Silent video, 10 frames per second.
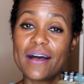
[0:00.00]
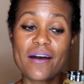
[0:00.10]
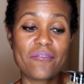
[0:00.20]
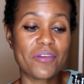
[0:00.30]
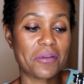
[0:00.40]

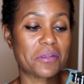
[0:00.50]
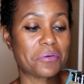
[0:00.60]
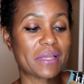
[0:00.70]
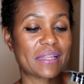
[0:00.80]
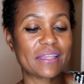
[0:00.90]
very
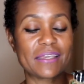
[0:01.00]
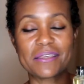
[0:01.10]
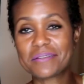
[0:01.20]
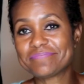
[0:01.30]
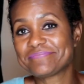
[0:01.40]

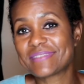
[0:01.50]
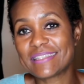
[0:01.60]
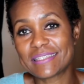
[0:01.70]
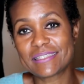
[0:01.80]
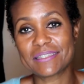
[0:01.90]
quickly,
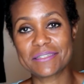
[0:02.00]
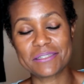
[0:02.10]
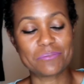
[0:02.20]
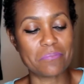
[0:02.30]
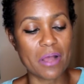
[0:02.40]
this
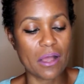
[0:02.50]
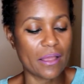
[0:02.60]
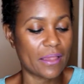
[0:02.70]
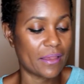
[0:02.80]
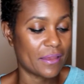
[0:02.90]
is
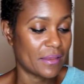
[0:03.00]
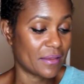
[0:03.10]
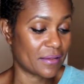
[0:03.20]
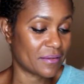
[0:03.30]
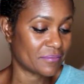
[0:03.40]

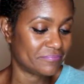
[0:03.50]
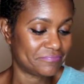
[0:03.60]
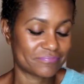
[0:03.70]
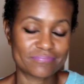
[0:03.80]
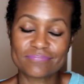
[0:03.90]
my
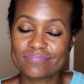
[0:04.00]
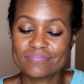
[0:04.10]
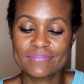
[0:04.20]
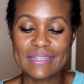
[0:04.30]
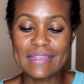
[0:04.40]

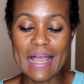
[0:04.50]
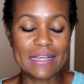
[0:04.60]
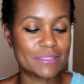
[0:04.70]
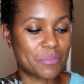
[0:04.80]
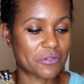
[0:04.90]

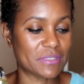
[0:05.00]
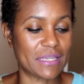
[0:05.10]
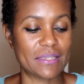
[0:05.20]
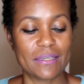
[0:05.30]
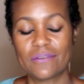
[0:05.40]
last
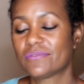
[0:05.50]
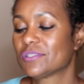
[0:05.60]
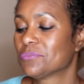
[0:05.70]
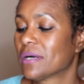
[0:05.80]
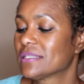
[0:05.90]
birthday
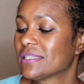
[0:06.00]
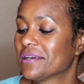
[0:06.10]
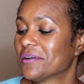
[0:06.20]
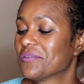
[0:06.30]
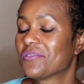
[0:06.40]
gift to
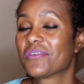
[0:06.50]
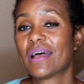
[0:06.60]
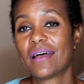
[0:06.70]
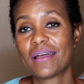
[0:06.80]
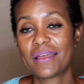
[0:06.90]
myself,
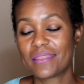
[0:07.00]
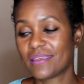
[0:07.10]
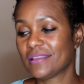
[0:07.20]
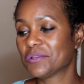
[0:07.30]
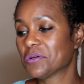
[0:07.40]

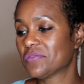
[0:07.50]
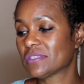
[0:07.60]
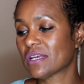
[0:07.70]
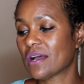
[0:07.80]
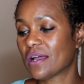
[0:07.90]
the Louis
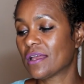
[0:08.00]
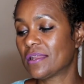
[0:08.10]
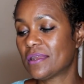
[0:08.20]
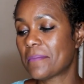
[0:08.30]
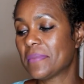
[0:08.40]

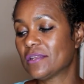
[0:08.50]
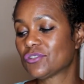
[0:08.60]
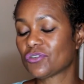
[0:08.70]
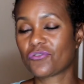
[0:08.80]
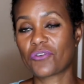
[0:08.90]
Vuitton
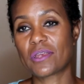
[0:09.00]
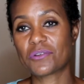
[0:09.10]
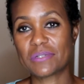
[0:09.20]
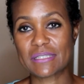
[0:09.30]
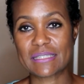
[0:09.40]
miniature
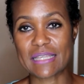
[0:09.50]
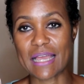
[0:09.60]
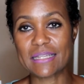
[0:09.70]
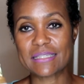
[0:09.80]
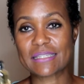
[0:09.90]
fragrance
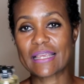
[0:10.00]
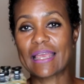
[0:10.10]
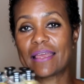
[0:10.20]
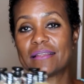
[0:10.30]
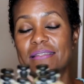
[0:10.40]
set,
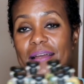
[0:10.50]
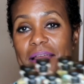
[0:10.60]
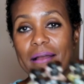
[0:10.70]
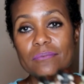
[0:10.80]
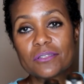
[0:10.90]
and I
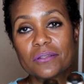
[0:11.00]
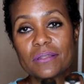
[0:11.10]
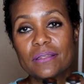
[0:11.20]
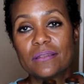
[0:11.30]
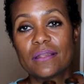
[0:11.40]

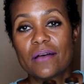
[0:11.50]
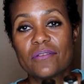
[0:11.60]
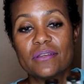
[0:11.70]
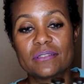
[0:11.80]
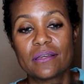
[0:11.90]
absolutely
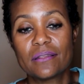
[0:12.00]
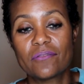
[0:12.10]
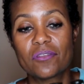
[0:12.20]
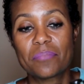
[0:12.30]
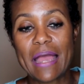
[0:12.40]
love it. I
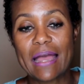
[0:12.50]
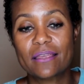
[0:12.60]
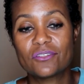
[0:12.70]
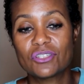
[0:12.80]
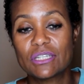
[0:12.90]
love the
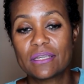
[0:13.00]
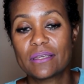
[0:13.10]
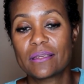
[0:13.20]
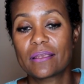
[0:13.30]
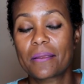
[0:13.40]

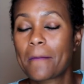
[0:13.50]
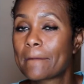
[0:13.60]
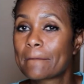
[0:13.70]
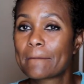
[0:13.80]
packaging,